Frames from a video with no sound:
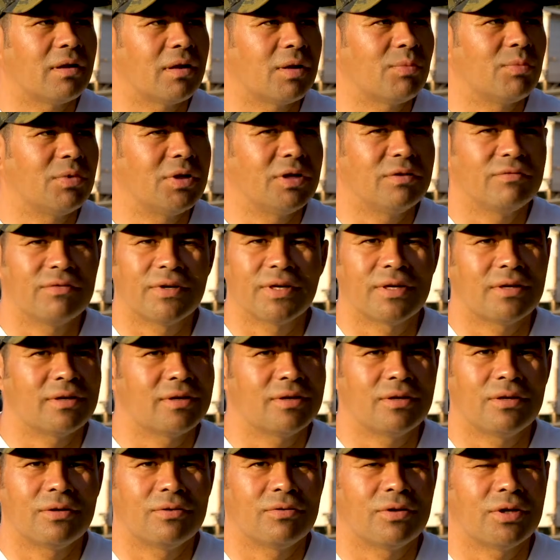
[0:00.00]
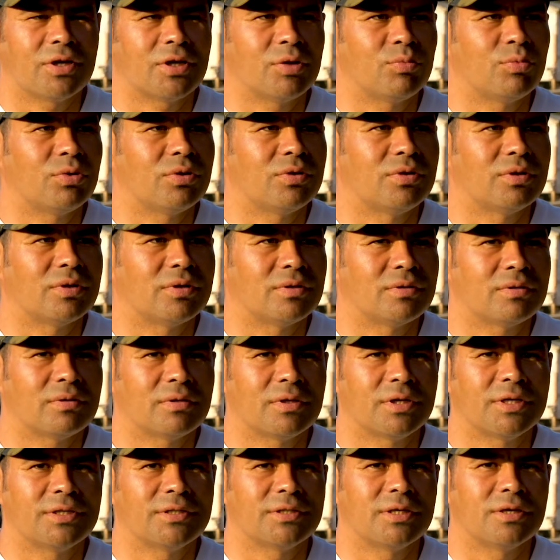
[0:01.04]
I believe I could build a
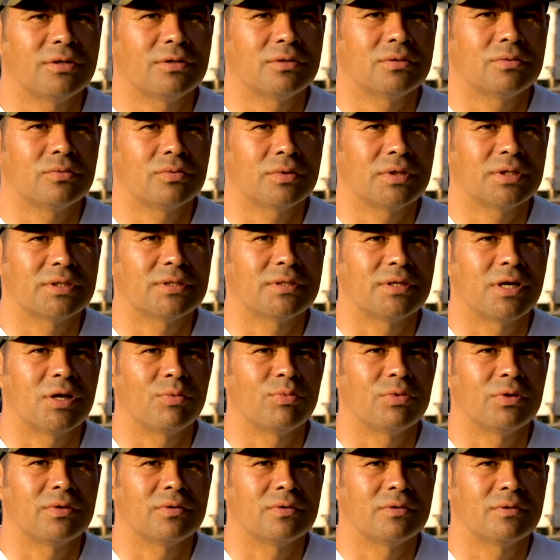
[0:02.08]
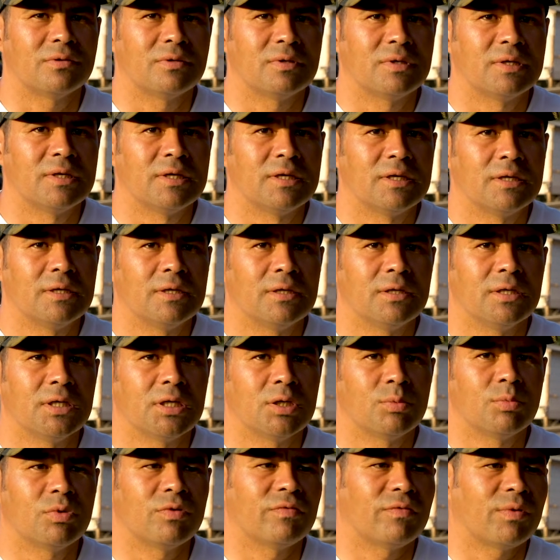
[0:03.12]
nice house with the sawmill.
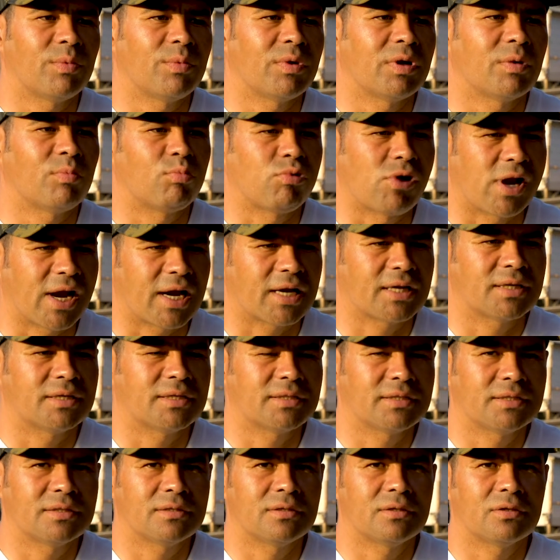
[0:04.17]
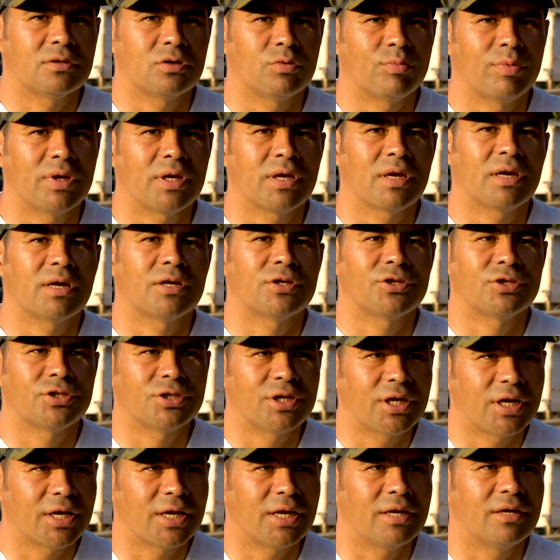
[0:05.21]
But I'm gonna practice, making a
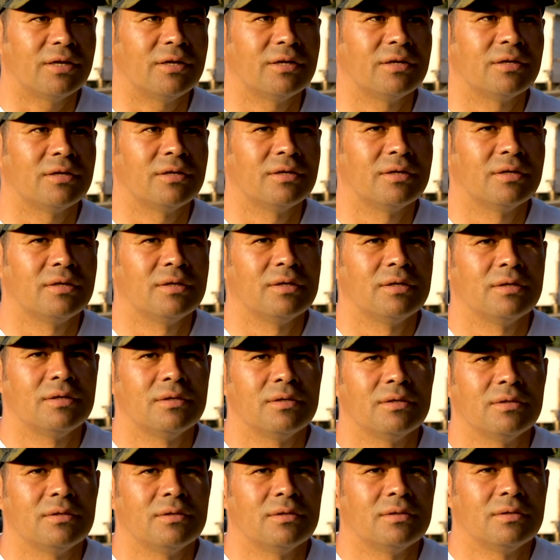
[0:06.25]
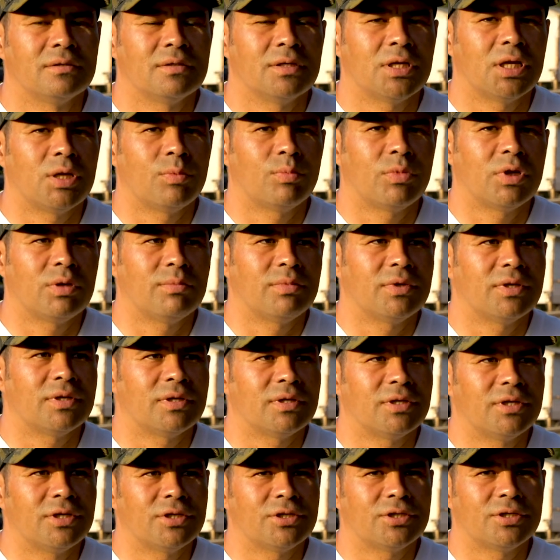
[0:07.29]
shed and maybe
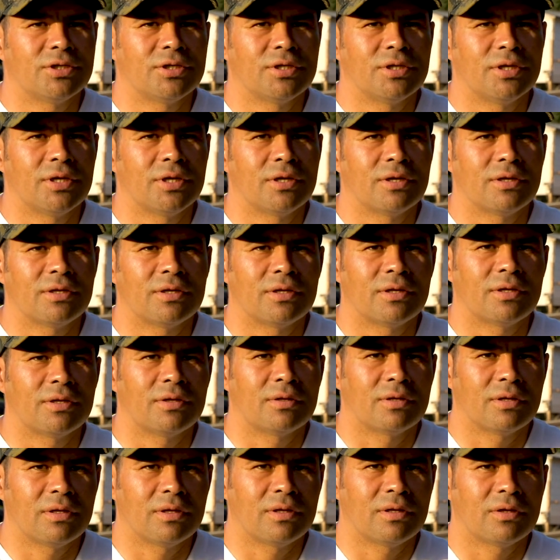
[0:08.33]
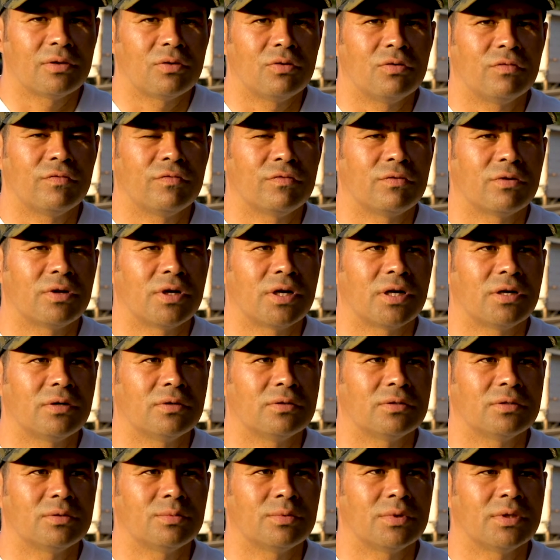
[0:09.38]
addition, and then go for a
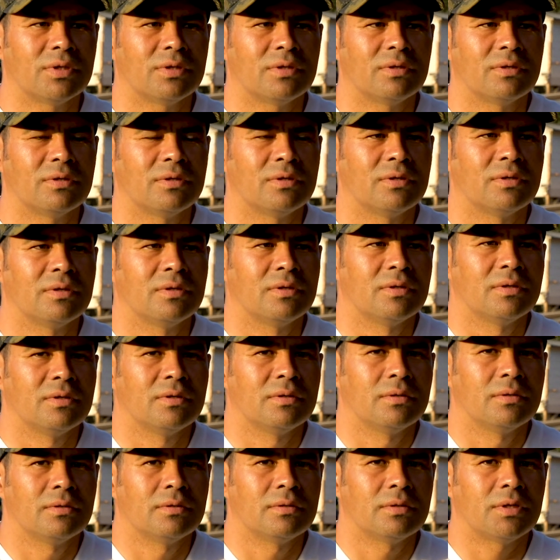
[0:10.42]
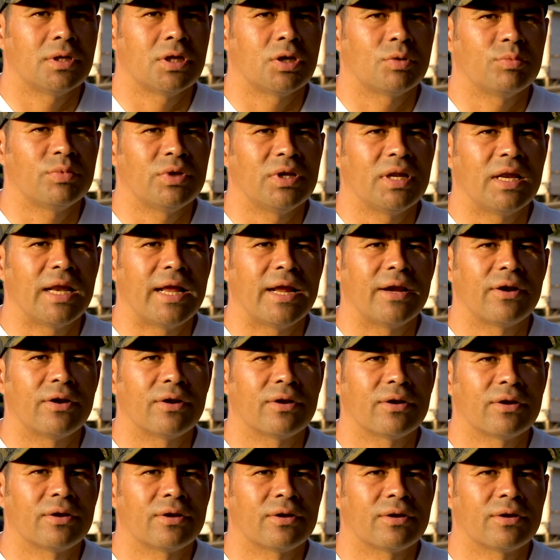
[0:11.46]
house. But that'll be later.